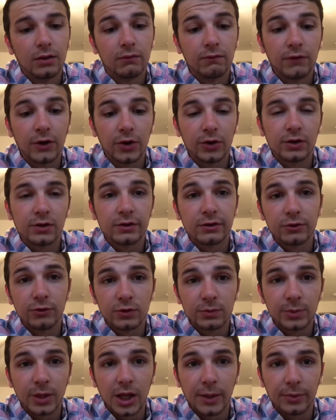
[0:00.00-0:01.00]
various
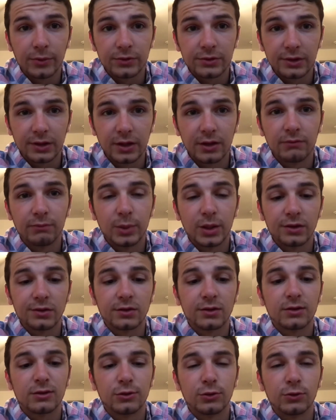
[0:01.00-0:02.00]
newspapers to get
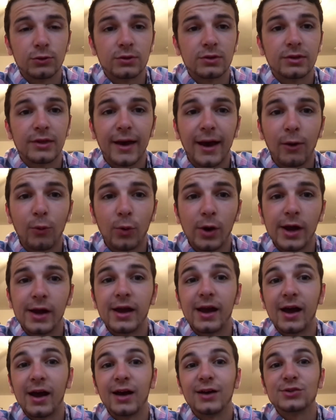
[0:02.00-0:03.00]
business news that
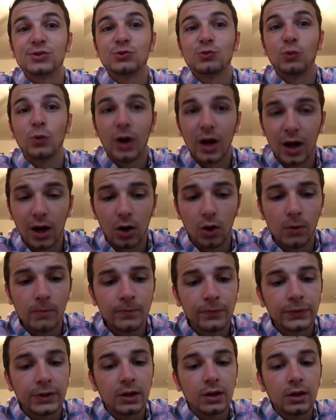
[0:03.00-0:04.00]
way as well.
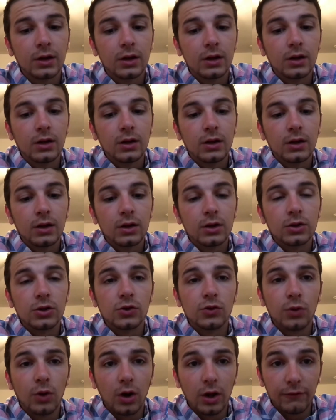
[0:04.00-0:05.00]

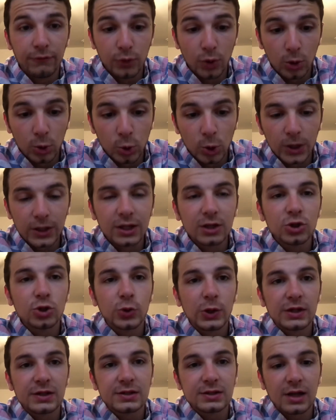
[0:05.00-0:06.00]
If you are looking
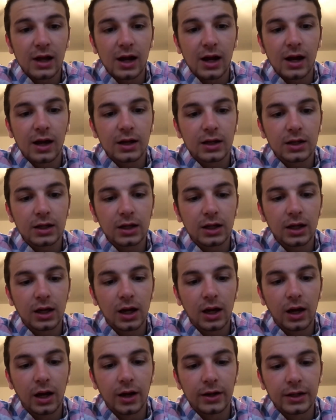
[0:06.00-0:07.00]
into a stock
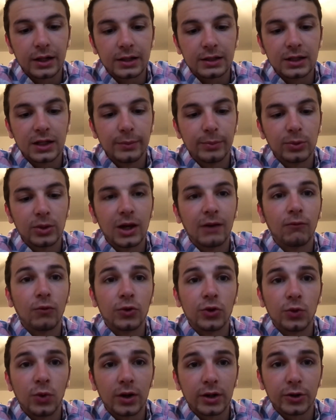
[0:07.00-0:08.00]
on a deep level,
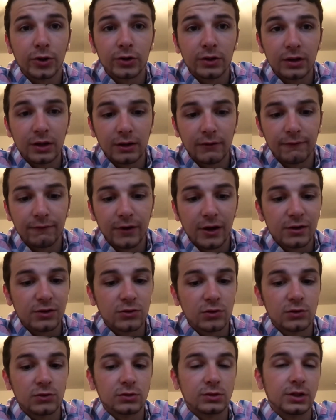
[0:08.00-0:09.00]
you want to go to the
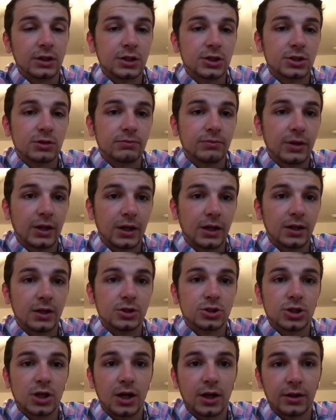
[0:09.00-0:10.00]
investors relation
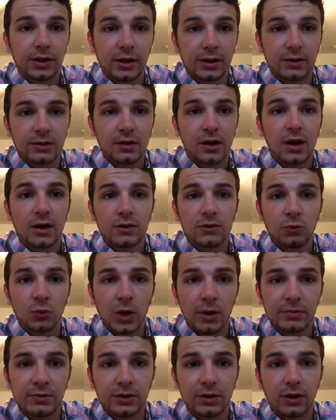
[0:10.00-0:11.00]
page on that stock's
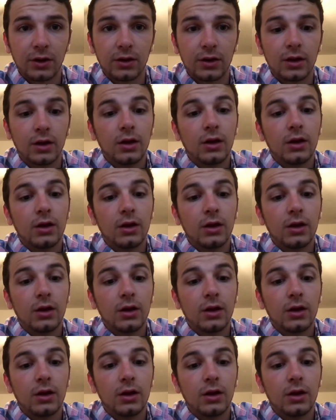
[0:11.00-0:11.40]
website.